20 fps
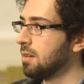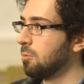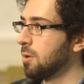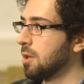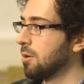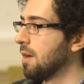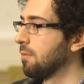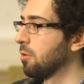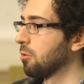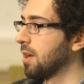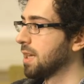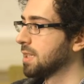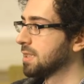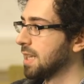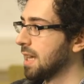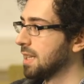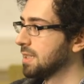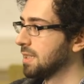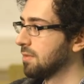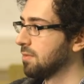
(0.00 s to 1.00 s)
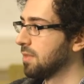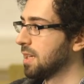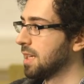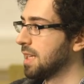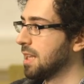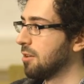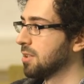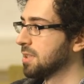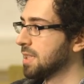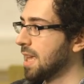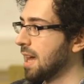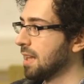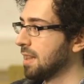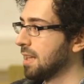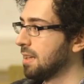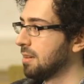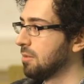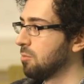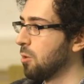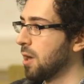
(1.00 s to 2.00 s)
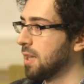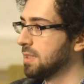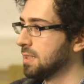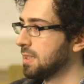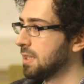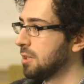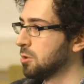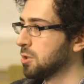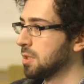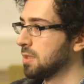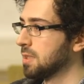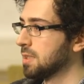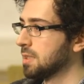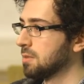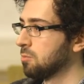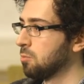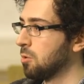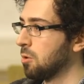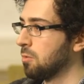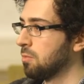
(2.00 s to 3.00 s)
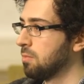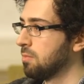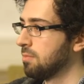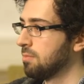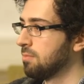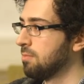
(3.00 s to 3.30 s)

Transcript: we don't have a great sense of you know exactly what institutions will